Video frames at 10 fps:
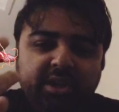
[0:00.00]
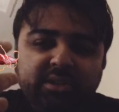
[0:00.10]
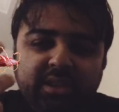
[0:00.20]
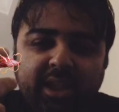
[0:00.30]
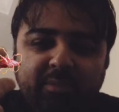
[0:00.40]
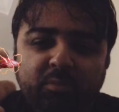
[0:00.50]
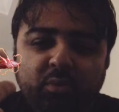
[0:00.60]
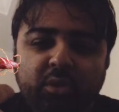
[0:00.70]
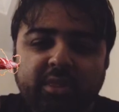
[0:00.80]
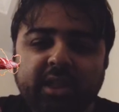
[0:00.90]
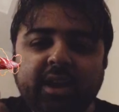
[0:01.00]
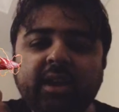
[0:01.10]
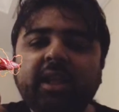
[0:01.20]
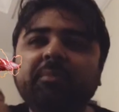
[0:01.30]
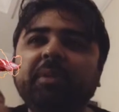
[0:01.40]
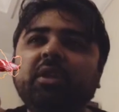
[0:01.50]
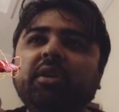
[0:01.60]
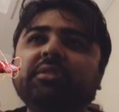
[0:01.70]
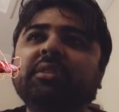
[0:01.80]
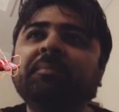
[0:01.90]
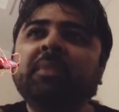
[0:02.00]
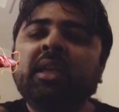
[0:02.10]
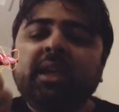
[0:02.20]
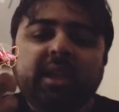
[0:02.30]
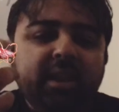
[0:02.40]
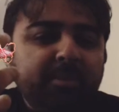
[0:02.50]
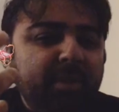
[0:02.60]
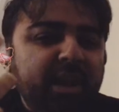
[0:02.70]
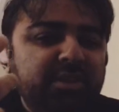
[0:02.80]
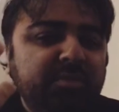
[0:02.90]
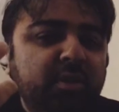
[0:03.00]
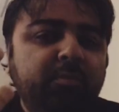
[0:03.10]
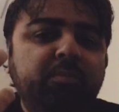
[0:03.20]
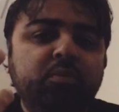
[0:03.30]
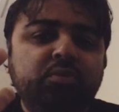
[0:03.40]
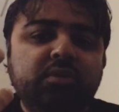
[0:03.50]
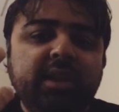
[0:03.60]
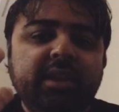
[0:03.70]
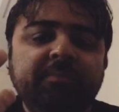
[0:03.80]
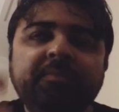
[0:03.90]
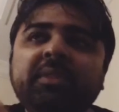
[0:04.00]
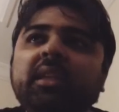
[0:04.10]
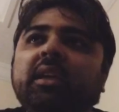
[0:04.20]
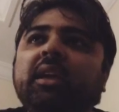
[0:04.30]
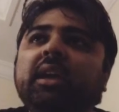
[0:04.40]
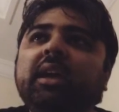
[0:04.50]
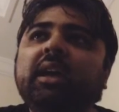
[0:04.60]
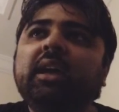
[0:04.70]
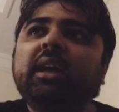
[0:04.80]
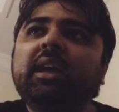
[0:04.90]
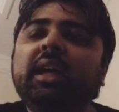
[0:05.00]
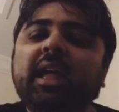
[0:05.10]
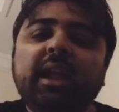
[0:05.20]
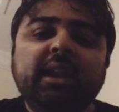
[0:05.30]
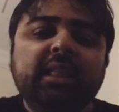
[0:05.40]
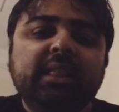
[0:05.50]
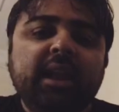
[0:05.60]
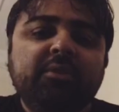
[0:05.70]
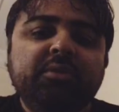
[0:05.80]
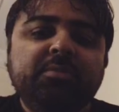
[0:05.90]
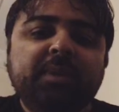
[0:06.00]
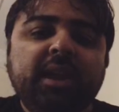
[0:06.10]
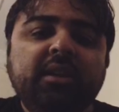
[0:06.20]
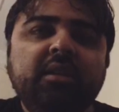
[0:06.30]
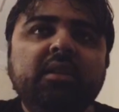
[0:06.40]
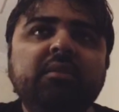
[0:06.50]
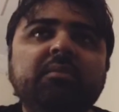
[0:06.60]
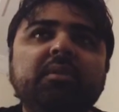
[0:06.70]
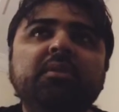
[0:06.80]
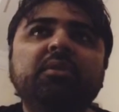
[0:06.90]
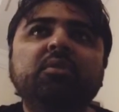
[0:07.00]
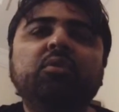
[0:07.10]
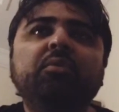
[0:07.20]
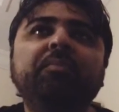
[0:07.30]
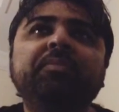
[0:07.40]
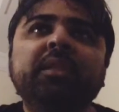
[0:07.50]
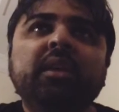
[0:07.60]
is like more authentic because he reminds me of Bruce Lee. And in that respect, you know,